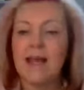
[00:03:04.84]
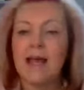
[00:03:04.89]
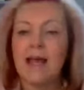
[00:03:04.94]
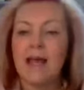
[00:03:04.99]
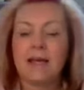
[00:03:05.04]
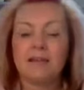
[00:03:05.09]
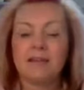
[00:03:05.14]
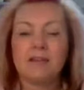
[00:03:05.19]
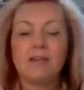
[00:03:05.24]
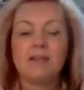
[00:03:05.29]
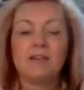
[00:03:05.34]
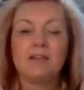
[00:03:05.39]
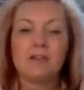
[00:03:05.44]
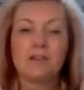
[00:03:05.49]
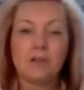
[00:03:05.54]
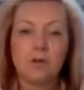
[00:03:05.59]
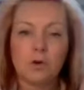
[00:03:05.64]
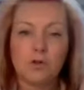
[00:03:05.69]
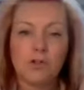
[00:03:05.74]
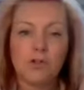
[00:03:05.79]
And the
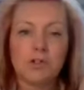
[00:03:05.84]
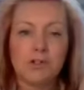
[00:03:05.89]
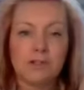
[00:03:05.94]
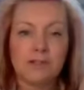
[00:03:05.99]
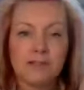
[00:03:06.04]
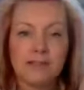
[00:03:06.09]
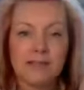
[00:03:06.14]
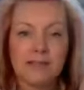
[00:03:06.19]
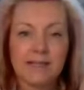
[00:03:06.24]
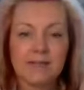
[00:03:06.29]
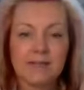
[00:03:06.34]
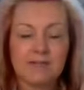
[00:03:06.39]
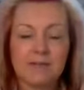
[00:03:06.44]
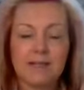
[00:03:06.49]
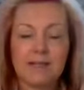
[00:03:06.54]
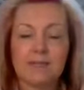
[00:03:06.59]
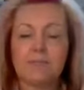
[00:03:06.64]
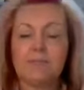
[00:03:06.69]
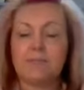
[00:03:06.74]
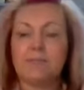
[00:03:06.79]
longer you leave
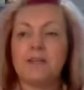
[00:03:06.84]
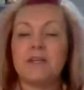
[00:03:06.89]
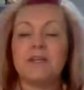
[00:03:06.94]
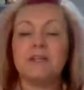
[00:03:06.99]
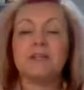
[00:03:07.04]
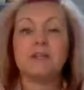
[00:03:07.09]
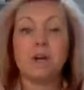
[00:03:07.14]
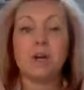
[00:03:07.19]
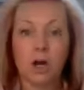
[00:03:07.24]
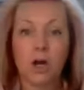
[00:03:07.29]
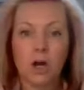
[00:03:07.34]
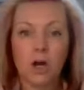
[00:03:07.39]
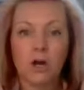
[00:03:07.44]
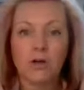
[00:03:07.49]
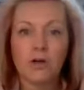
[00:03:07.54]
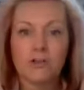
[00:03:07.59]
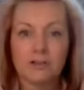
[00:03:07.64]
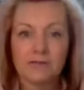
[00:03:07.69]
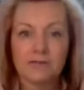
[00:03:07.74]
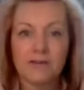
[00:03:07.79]
it, the
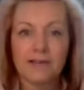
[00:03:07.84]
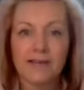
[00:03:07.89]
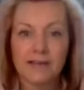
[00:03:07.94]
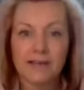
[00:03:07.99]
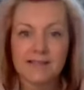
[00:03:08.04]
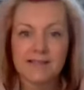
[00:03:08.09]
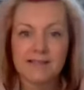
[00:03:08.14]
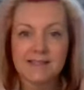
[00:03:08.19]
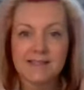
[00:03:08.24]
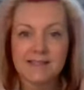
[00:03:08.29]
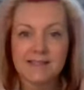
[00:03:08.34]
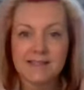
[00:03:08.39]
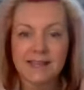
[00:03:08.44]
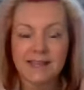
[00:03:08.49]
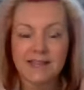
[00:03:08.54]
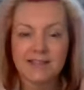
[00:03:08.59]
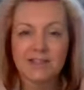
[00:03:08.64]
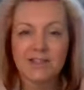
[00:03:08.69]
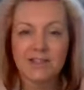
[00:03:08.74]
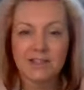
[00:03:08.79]
harder it is, isn't
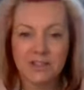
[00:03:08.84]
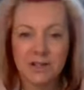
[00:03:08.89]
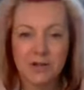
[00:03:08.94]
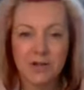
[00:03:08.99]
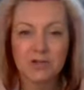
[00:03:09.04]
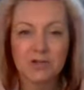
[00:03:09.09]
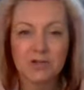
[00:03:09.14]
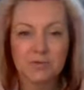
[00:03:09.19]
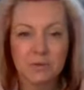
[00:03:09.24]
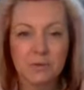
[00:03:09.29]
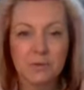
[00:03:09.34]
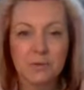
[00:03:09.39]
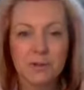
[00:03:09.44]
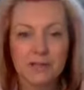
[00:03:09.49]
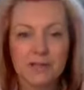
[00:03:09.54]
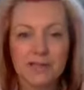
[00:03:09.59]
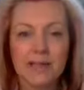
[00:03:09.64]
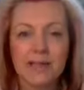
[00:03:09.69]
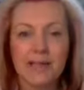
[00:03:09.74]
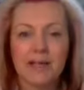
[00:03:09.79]
it? You know, you've all
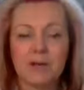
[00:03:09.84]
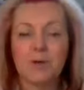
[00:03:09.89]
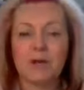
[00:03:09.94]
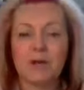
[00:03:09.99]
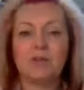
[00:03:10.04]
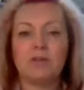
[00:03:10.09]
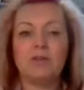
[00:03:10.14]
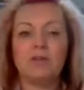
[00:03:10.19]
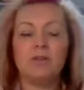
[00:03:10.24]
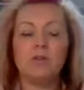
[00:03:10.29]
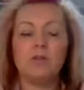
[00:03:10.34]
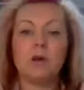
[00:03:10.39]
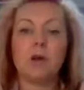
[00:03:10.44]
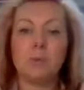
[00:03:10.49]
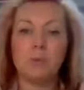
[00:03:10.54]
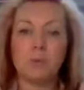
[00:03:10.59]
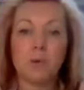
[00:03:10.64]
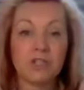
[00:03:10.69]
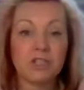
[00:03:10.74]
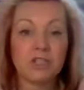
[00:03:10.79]
been there where you thought, I
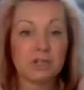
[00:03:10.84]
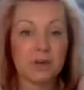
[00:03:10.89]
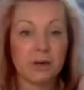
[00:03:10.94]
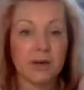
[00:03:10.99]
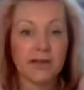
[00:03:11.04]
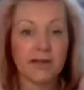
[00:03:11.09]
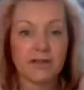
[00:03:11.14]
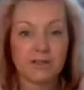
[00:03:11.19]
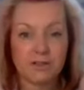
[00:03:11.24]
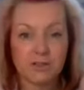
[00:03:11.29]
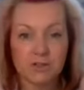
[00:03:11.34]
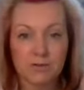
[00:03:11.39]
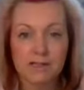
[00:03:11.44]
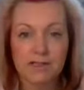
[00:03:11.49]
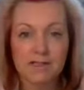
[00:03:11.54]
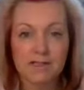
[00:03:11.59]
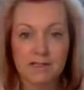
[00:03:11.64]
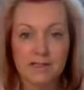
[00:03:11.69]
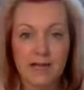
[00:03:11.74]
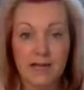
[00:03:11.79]
wish I had
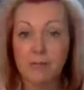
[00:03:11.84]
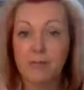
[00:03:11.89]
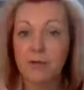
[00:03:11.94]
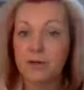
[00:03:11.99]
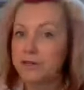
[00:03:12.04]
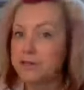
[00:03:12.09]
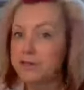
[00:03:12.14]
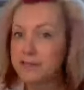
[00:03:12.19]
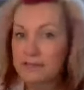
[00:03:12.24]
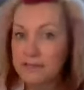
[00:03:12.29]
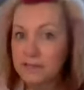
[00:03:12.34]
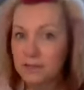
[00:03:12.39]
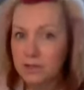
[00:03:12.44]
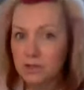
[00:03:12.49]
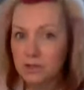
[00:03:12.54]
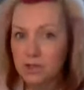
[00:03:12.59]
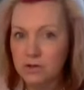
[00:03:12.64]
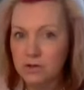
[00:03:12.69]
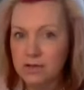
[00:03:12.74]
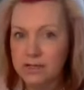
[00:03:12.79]
addressed that, but I didn't
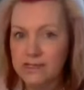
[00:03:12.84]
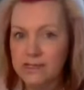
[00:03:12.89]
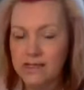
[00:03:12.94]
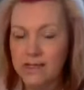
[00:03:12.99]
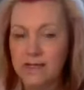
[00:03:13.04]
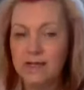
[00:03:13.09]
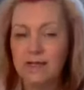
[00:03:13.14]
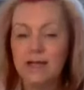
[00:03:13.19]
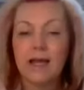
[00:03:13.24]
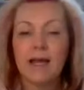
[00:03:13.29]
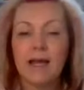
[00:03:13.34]
address it.